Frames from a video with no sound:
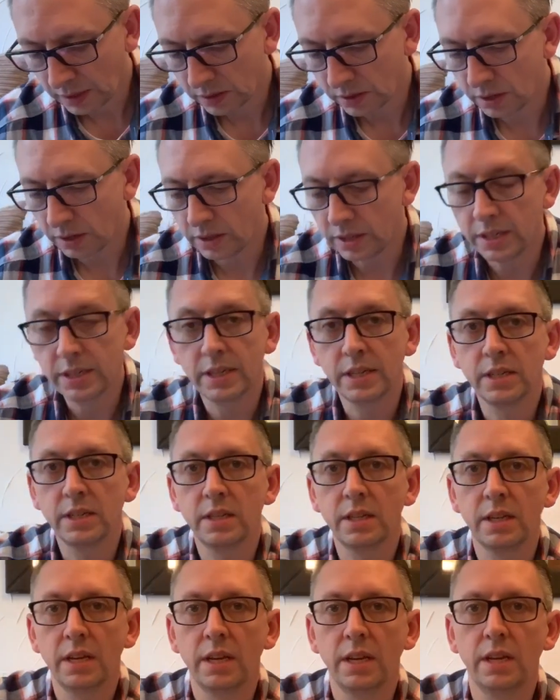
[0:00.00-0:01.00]
So this is
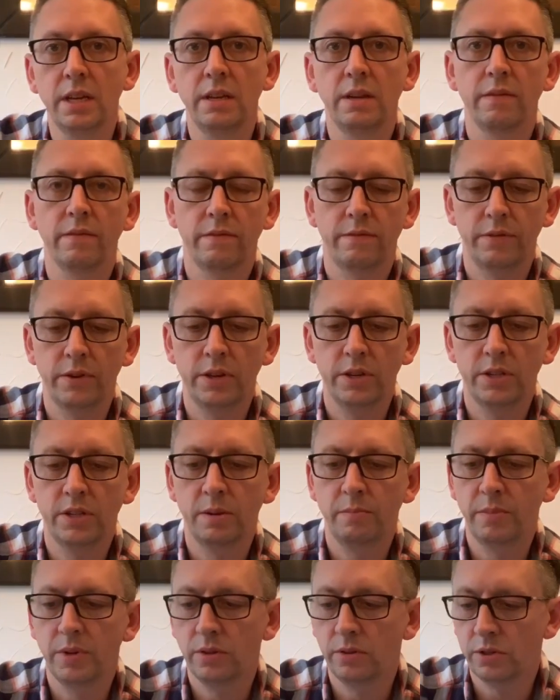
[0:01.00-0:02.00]
the
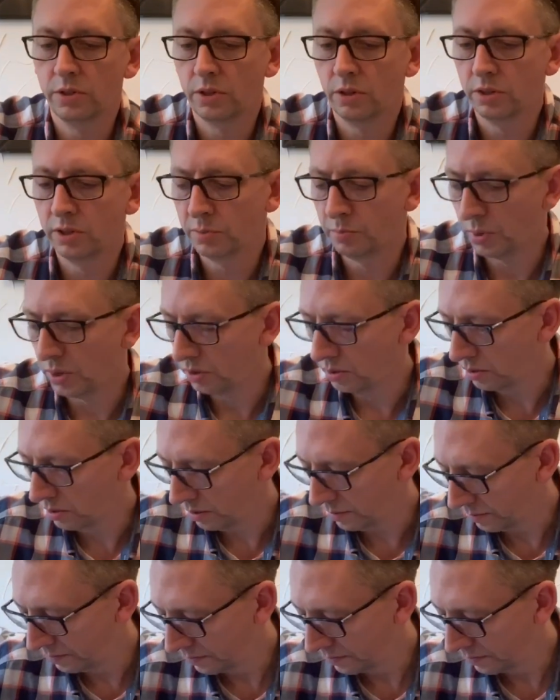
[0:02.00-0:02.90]
30 ml size bottle.